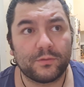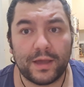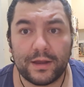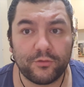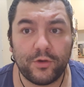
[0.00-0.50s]

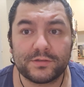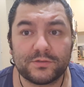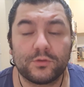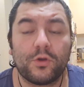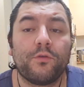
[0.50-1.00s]
cut grass
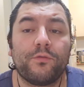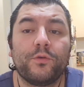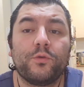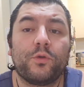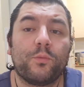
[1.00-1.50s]
on the golf
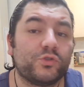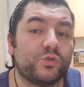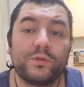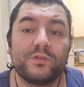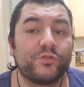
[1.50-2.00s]
field and watch
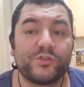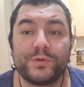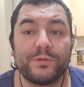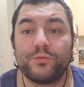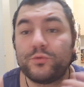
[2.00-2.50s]
all these rich
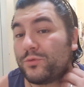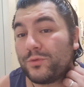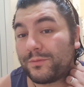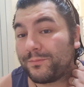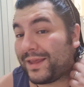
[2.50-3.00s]
people
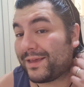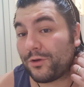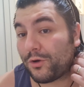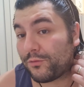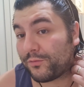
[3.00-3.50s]
and playing
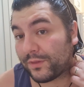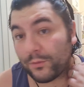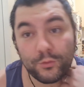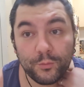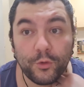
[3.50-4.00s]
golf, and they
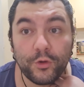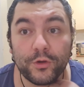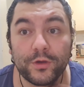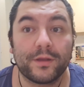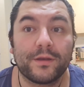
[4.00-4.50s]
wouldn't
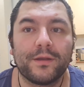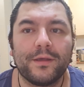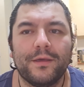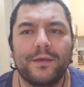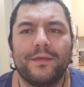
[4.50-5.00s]
work, and
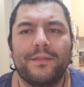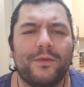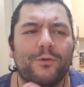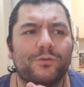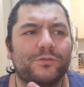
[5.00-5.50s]

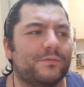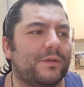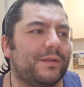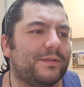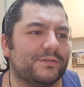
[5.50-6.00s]
they all,
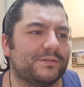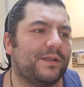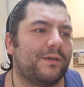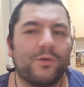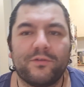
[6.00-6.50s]
and he's just
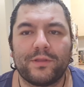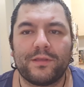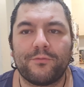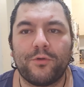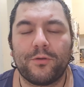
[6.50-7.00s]
like, what have I
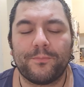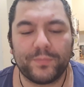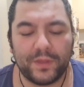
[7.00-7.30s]
done wrong?